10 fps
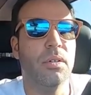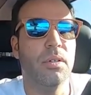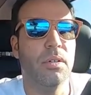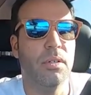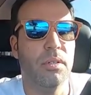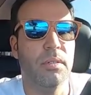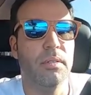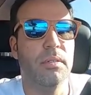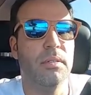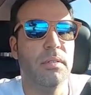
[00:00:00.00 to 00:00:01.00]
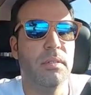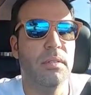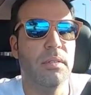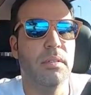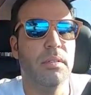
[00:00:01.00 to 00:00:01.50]

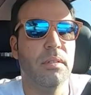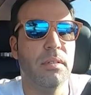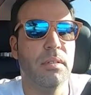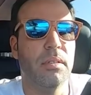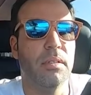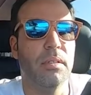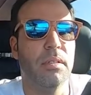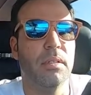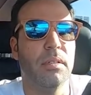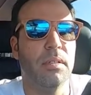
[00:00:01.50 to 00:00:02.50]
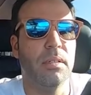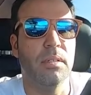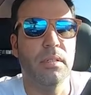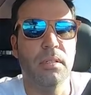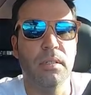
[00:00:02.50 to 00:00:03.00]

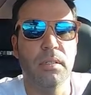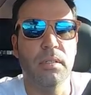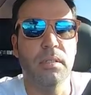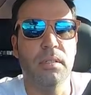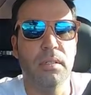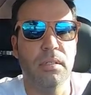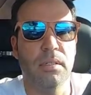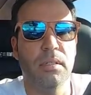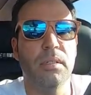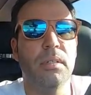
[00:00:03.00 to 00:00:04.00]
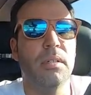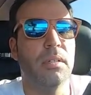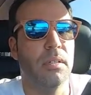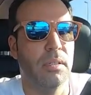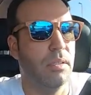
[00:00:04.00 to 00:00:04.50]

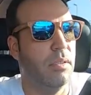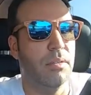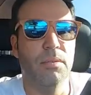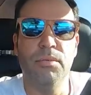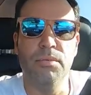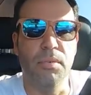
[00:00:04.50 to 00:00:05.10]
The person shown says nothing.